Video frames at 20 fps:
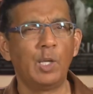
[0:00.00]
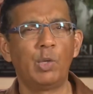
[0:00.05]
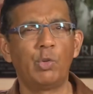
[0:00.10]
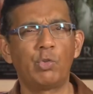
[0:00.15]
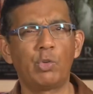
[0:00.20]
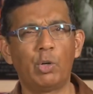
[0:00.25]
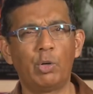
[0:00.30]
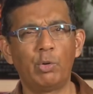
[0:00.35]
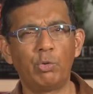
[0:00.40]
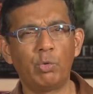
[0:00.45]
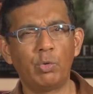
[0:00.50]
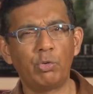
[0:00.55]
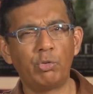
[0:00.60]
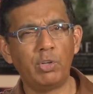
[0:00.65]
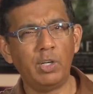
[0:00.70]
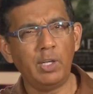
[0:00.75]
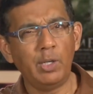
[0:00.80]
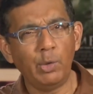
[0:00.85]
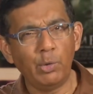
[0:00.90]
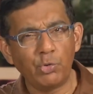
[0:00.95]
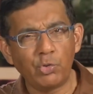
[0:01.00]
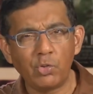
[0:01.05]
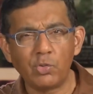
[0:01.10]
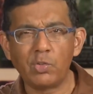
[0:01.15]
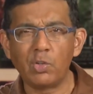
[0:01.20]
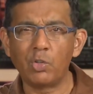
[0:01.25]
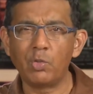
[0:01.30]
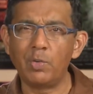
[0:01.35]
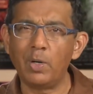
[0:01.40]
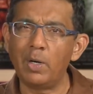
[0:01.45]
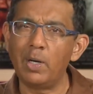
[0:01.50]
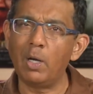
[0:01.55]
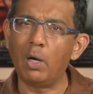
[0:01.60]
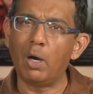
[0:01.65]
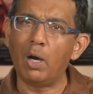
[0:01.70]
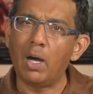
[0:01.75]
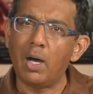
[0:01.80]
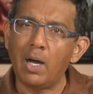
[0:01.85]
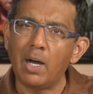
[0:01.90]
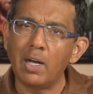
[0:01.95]
So she uses this very
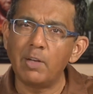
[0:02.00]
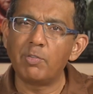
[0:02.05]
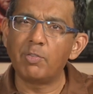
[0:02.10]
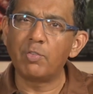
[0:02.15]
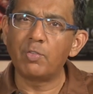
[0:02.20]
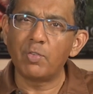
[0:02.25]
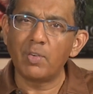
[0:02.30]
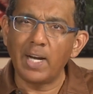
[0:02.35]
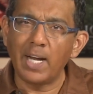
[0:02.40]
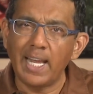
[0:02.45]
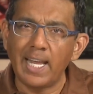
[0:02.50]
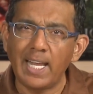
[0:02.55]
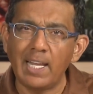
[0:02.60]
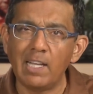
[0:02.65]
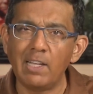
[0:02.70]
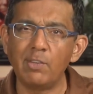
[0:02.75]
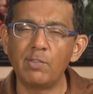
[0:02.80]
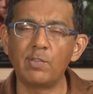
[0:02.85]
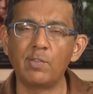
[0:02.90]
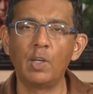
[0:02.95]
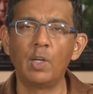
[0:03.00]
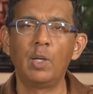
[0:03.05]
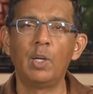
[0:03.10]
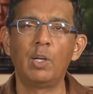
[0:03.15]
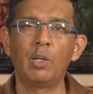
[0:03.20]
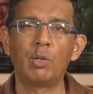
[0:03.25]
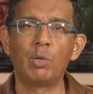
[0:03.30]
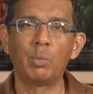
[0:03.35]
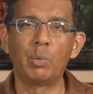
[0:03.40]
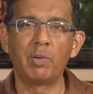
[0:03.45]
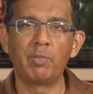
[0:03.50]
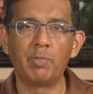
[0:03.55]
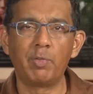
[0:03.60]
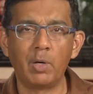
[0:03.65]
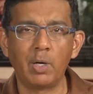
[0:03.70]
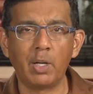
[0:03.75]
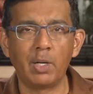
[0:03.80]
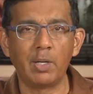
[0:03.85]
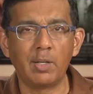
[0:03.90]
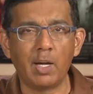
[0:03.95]
odd phrase to
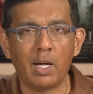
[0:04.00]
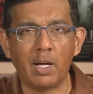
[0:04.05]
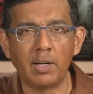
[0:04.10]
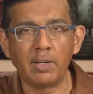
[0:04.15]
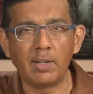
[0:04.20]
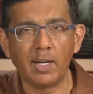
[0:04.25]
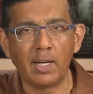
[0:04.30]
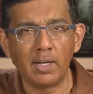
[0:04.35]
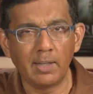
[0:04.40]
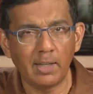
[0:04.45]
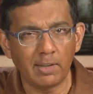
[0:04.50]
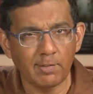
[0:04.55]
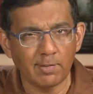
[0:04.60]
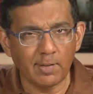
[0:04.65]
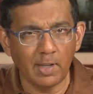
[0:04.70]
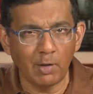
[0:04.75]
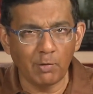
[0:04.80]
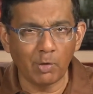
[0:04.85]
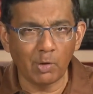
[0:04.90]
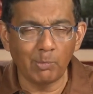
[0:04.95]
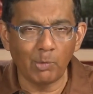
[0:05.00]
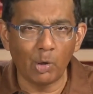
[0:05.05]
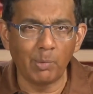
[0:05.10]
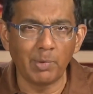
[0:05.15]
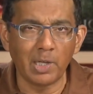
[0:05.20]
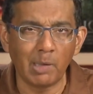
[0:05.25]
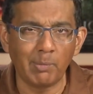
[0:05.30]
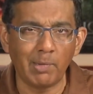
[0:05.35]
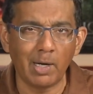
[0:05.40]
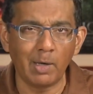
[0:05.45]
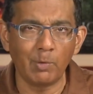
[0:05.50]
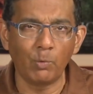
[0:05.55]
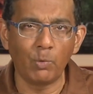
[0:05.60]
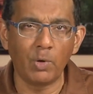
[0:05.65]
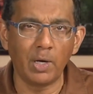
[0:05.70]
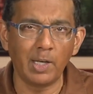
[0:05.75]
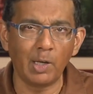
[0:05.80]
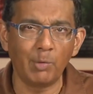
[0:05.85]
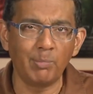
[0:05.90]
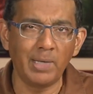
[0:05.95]
refer to Dante. And let's think for a moment about
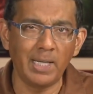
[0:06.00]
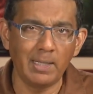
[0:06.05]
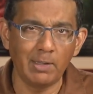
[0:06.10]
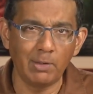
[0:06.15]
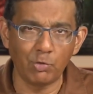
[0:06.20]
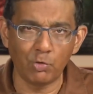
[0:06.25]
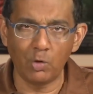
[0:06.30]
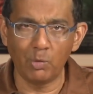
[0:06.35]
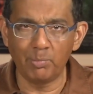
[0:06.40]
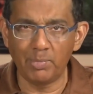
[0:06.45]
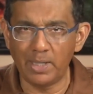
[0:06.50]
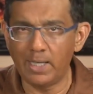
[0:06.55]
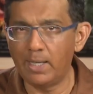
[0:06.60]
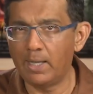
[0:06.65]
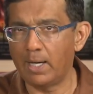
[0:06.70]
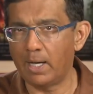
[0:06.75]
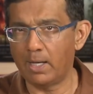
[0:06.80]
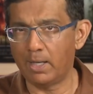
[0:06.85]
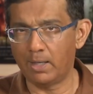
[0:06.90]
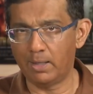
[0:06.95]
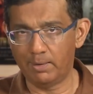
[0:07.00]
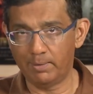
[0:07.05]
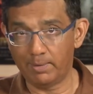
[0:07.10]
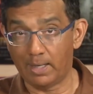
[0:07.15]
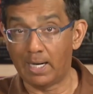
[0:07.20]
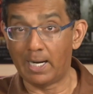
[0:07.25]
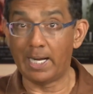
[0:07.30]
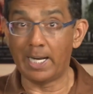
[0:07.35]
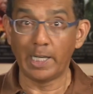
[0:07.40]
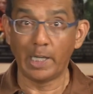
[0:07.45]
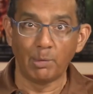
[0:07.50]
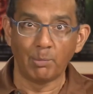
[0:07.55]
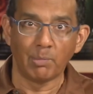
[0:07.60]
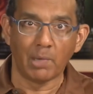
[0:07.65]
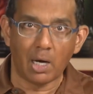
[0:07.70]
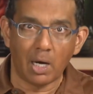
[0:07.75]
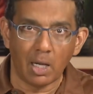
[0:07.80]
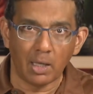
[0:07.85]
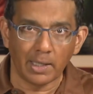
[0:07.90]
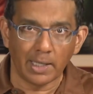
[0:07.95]
what it means to be an
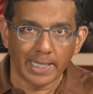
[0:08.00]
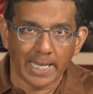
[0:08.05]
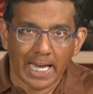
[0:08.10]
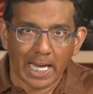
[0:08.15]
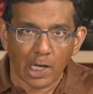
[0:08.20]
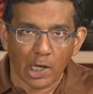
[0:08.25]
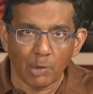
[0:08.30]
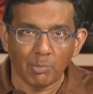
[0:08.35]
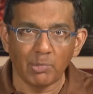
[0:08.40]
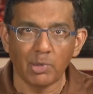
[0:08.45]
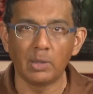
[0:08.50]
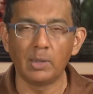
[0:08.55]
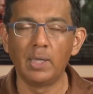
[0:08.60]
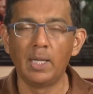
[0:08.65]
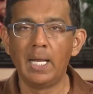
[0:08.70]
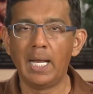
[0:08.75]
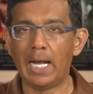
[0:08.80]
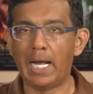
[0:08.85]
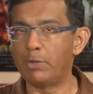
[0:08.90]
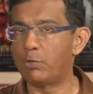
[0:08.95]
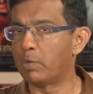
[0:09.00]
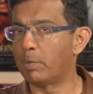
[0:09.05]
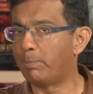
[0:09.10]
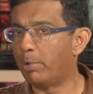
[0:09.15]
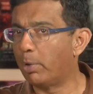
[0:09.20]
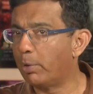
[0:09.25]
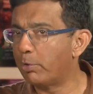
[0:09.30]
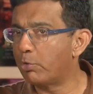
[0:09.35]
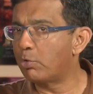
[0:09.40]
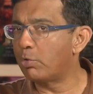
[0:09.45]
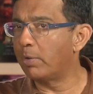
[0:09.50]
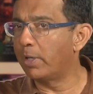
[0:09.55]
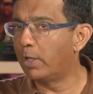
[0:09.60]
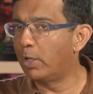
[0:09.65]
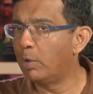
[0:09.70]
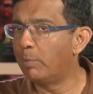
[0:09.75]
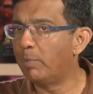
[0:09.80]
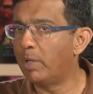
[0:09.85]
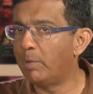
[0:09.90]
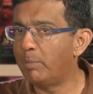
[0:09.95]
animal, as opposed to a
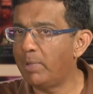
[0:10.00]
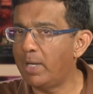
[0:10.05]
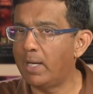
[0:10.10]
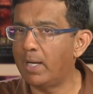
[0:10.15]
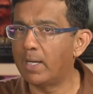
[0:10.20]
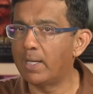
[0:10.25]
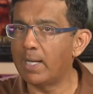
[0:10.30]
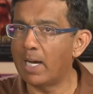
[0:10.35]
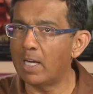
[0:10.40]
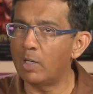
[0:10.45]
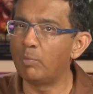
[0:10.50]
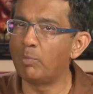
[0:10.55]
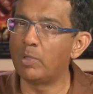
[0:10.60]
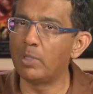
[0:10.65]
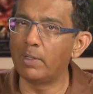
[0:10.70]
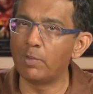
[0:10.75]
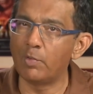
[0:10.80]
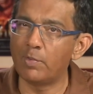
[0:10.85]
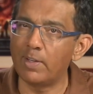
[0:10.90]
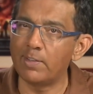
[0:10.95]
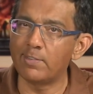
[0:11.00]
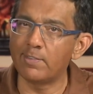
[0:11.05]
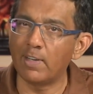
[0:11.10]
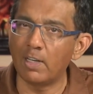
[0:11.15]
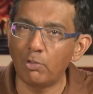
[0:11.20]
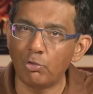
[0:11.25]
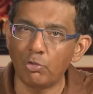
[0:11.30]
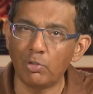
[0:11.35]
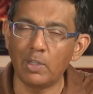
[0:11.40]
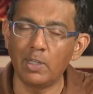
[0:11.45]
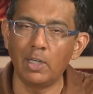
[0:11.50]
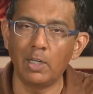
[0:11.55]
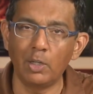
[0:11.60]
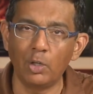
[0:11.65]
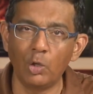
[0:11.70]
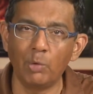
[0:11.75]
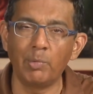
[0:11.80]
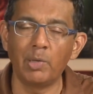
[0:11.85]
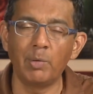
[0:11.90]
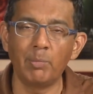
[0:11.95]
human being. An animal is essentially a
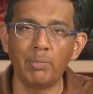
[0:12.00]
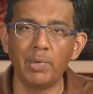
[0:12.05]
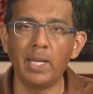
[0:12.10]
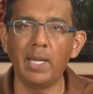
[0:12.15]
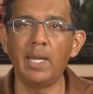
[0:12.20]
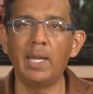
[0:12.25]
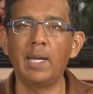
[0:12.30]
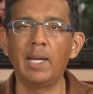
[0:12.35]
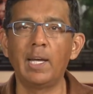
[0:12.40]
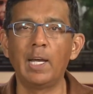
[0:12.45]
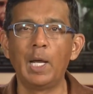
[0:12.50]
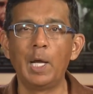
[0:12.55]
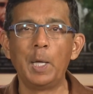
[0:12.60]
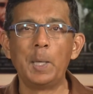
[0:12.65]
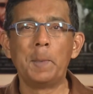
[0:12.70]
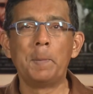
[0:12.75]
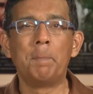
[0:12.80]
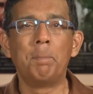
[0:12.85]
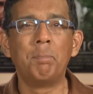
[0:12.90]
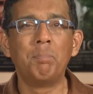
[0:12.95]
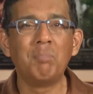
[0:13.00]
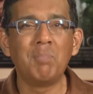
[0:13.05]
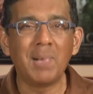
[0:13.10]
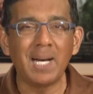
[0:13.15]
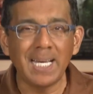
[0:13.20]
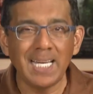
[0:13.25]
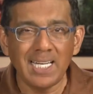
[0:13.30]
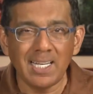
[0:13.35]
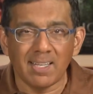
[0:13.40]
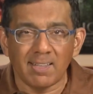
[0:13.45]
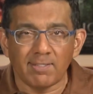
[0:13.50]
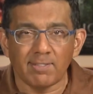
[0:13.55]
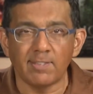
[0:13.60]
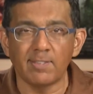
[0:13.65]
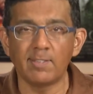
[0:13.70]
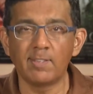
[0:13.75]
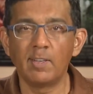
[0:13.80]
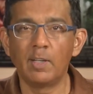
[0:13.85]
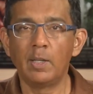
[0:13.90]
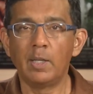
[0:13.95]
human being
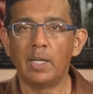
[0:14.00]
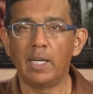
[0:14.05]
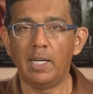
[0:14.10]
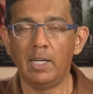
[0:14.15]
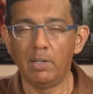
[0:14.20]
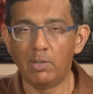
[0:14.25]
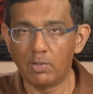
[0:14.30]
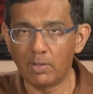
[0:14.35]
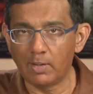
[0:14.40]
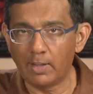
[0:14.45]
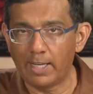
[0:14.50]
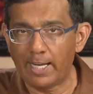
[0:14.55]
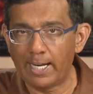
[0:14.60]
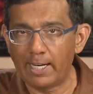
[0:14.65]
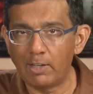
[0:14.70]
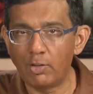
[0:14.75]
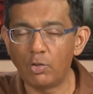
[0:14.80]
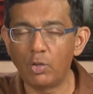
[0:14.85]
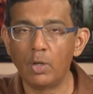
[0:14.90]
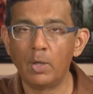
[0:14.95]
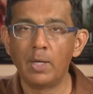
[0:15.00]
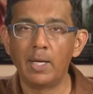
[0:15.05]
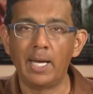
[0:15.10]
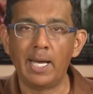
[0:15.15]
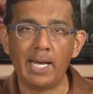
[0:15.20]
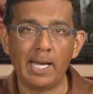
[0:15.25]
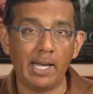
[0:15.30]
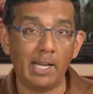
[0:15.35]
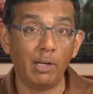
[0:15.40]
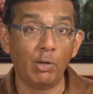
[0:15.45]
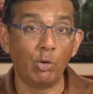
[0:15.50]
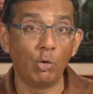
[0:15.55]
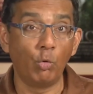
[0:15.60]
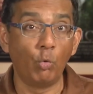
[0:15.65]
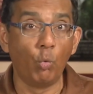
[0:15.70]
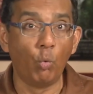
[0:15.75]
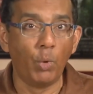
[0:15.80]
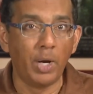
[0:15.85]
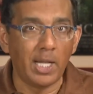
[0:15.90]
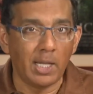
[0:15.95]
minus intellect and
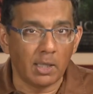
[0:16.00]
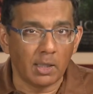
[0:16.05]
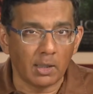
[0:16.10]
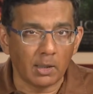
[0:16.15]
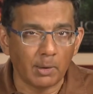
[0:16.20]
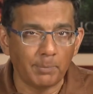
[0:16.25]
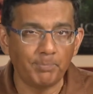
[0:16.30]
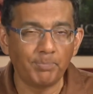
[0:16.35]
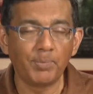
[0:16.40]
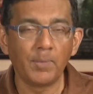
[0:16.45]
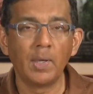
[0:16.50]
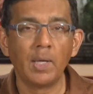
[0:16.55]
will.